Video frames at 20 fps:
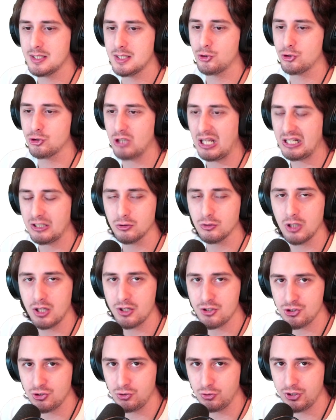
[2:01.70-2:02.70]

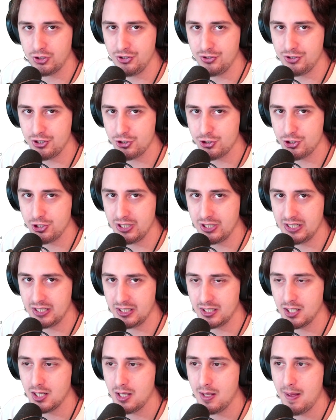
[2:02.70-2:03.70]
psychological
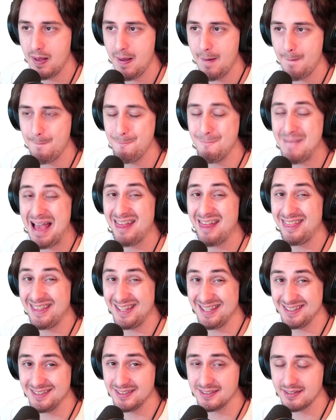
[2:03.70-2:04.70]
conditioning
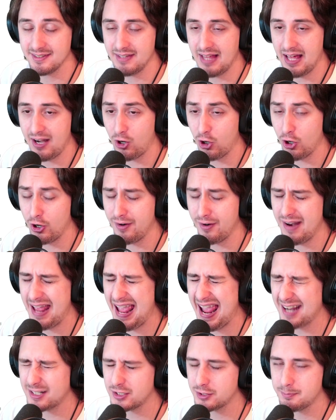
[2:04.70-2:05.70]
methods that are
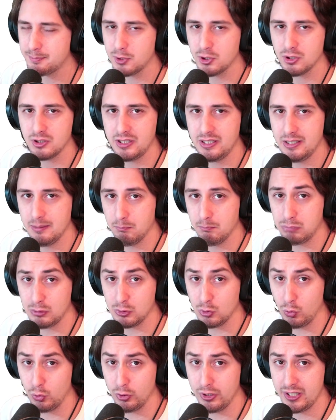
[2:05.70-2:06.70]
expertly
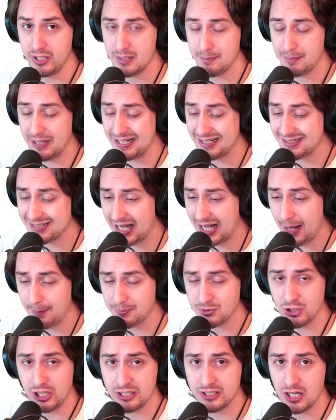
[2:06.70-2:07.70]
employed by top
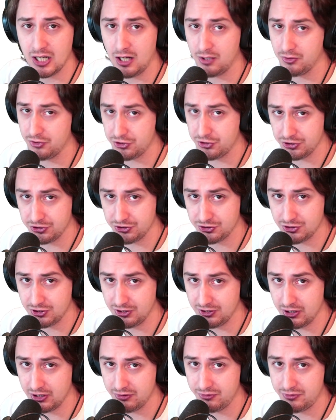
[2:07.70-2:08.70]
psychologists in
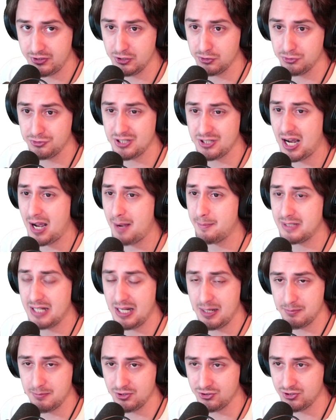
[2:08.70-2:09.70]
their field, top
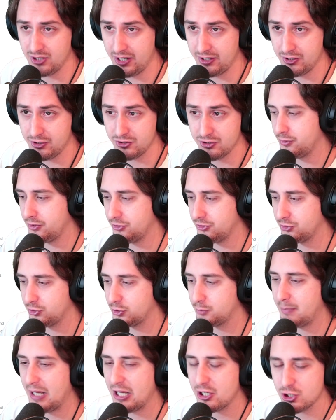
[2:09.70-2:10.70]
game designers, these
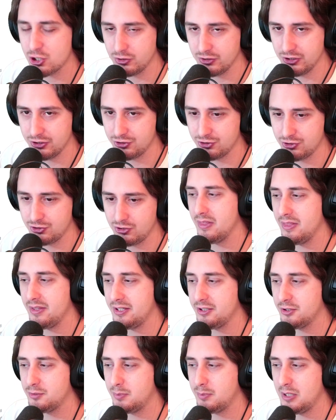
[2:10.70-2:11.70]
specialists,
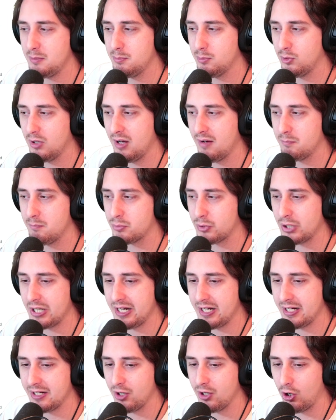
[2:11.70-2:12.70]
these people have
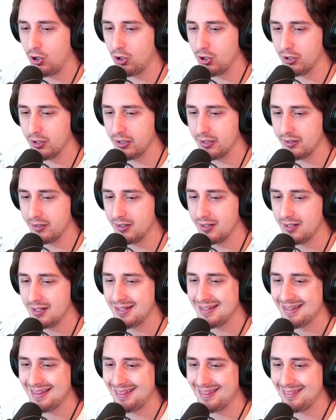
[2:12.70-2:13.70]
preyed on
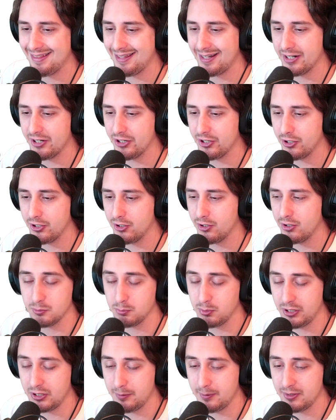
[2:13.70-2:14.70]
their
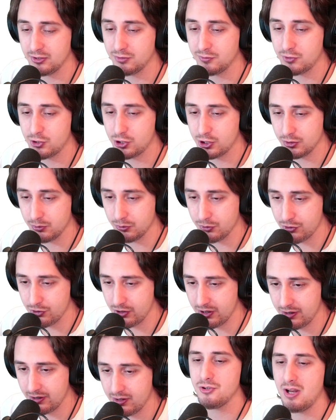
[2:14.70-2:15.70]
player base of
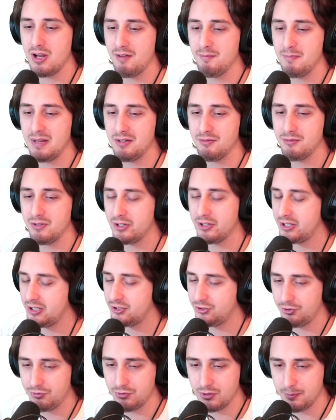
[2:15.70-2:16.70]
children, have made it very
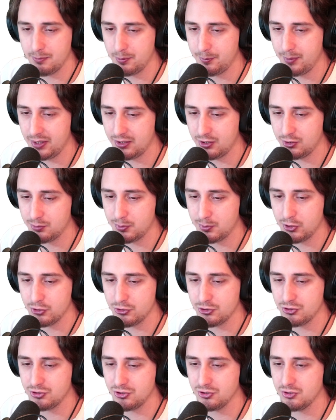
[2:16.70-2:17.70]
easy for them to make these
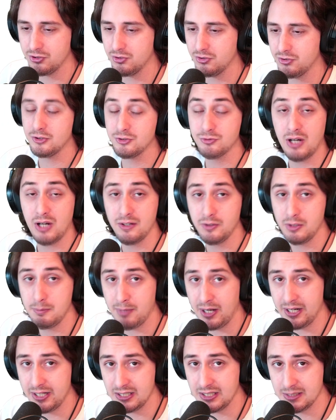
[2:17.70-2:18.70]
purchases. It's finally
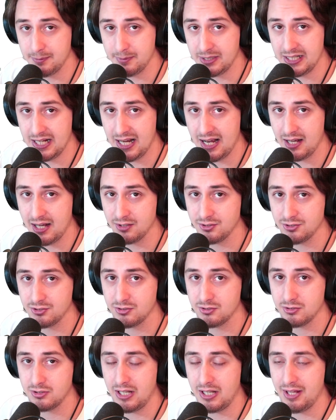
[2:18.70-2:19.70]
biting them in the
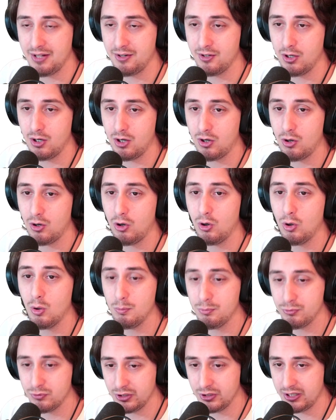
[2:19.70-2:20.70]
ass. And
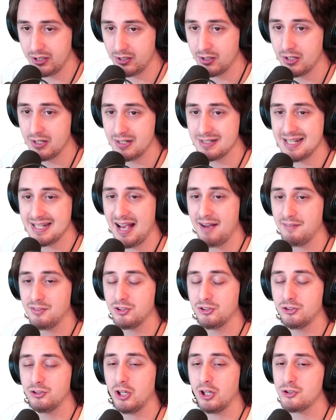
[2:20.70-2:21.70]
hopefully to have
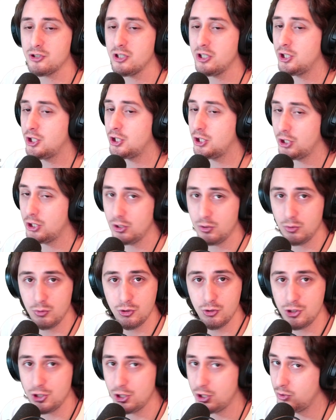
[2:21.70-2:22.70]
such a
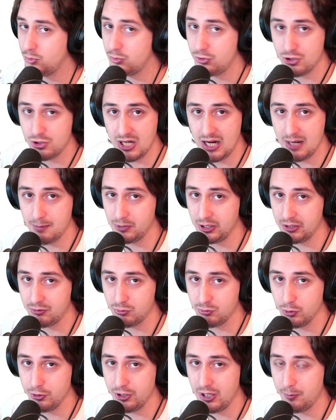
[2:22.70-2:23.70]
huge game like
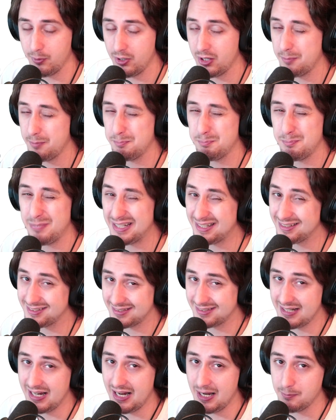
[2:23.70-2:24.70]
Fortnite, one of the
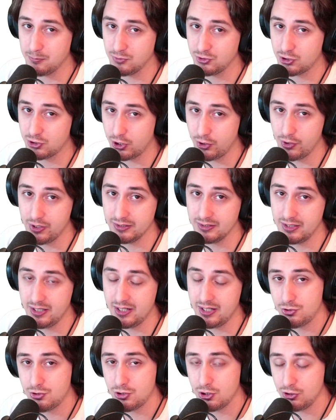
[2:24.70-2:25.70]
biggest games
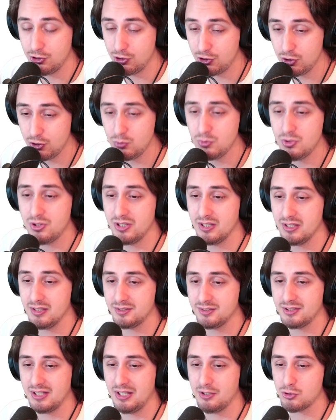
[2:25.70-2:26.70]
currently, to do
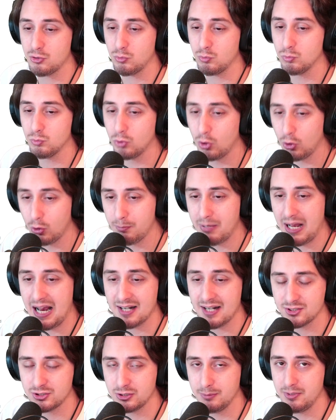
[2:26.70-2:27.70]
this and to roll
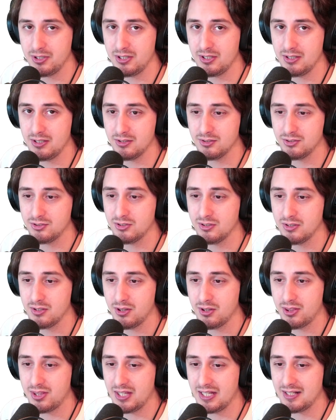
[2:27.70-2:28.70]
back some of these
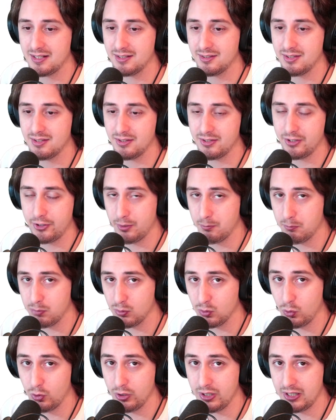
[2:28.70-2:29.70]
things that they're
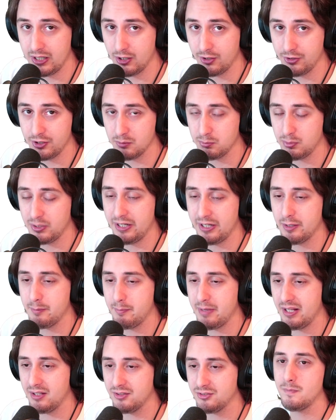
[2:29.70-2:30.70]
employing on their player
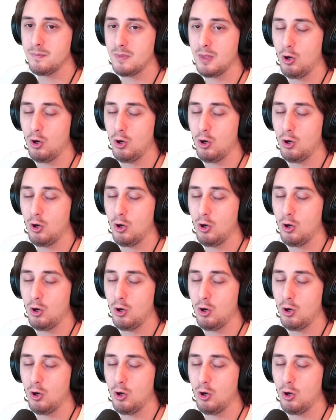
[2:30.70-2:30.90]
base.